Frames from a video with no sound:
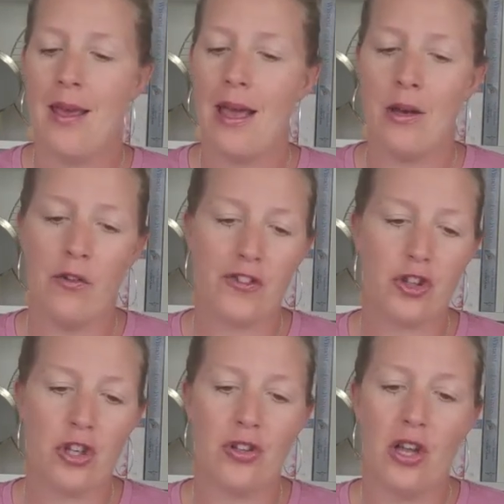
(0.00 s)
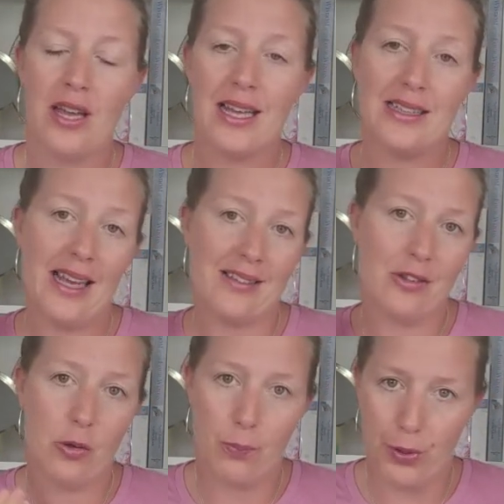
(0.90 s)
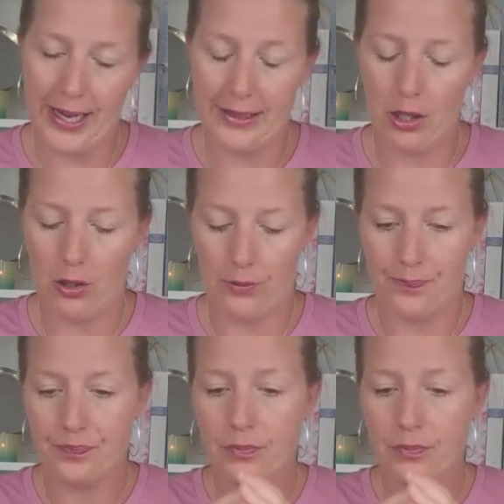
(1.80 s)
And often that's the breakdown.